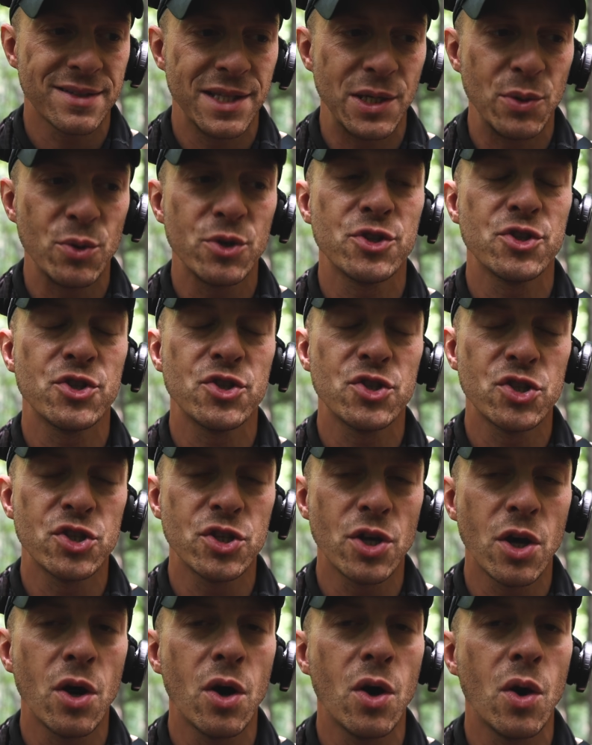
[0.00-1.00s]
There were
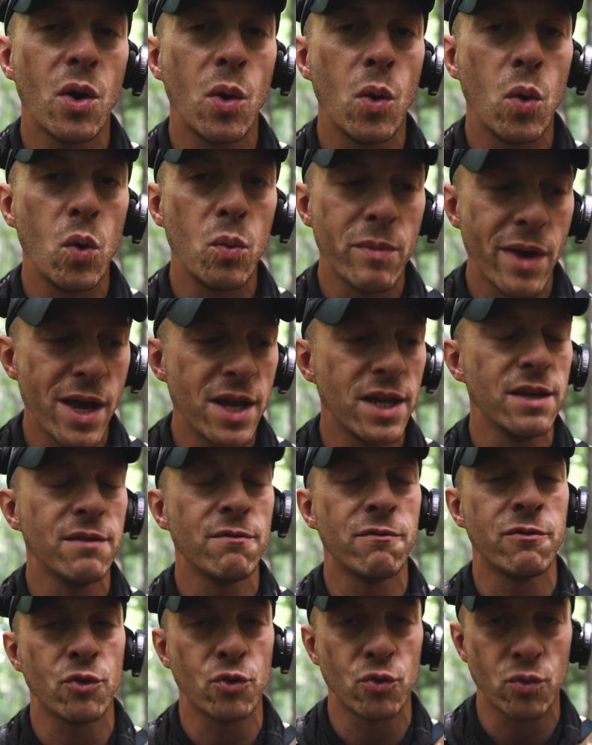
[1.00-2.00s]
so many
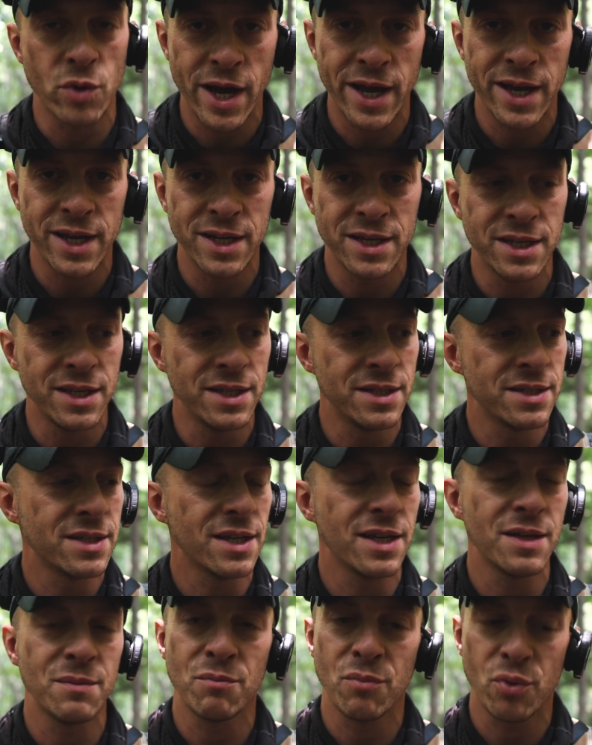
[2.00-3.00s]
varieties
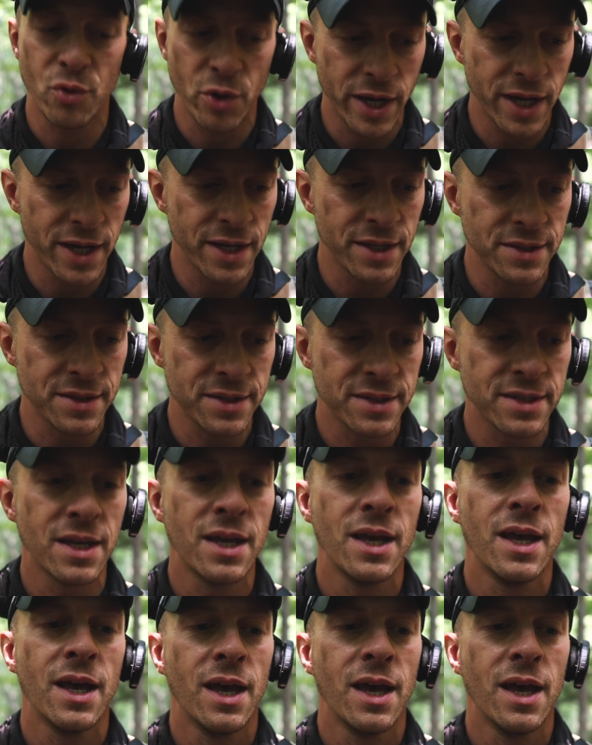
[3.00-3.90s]
and brands.